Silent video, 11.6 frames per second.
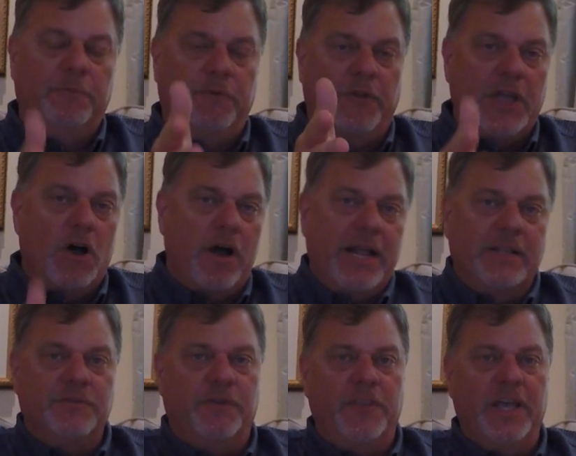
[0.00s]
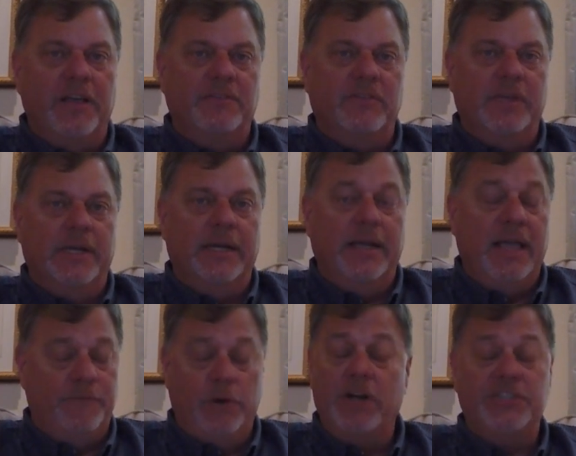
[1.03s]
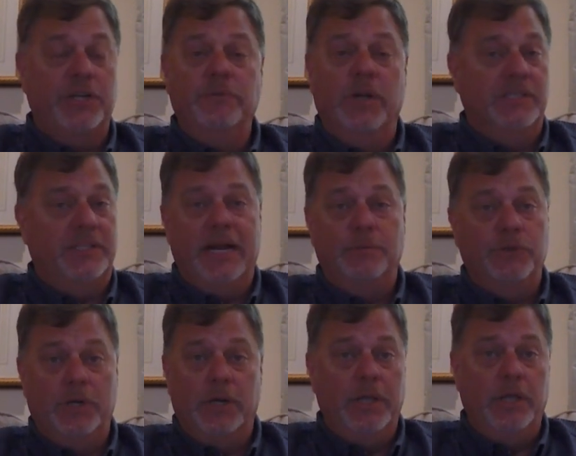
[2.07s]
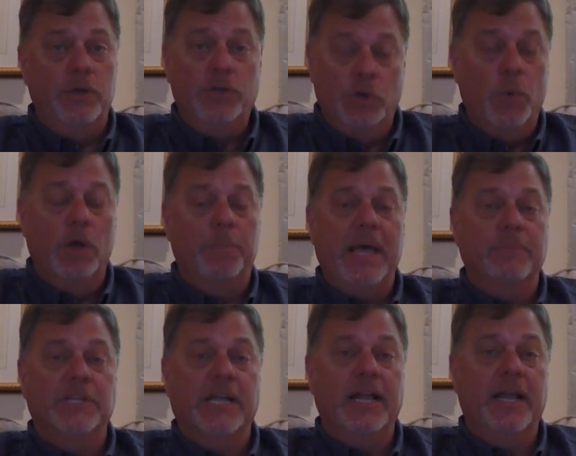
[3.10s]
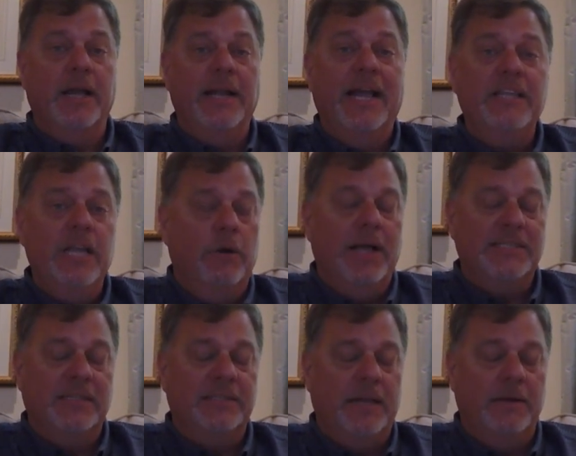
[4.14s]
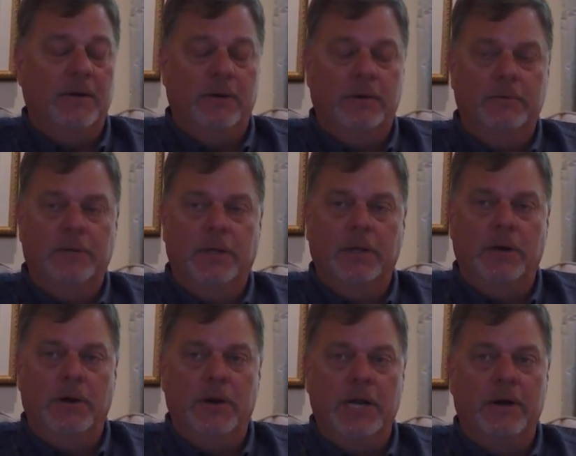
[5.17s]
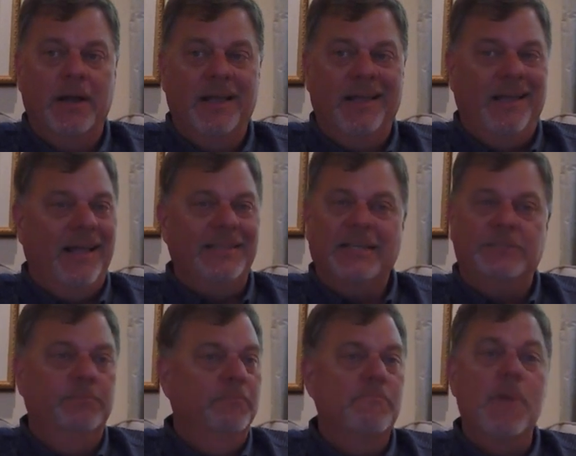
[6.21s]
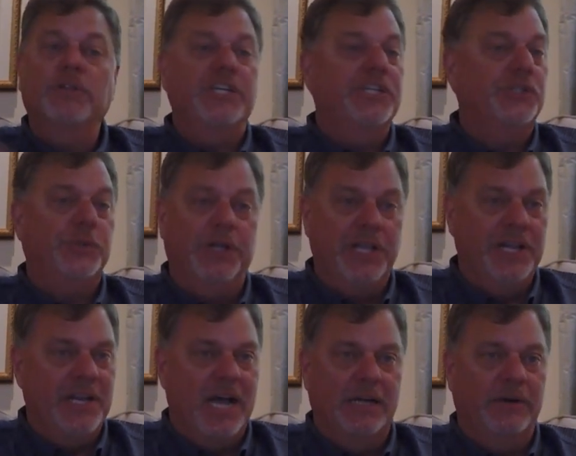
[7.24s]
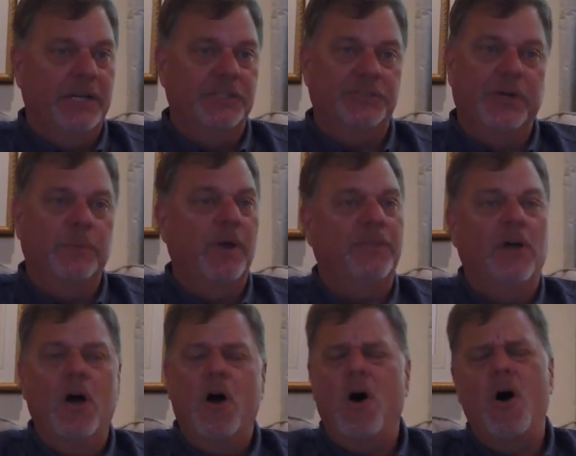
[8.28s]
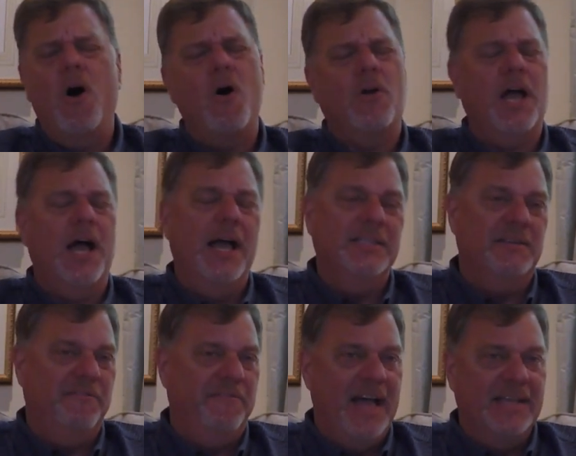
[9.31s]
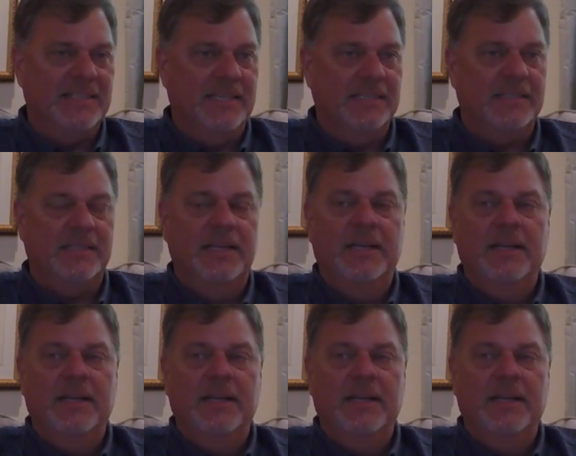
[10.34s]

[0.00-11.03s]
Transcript: For the audience for this, if you're interested in real estate, I'm sure you will be able to get in. As I said earlier, it's a multi-trillion-dollar industry with all kinds of facets.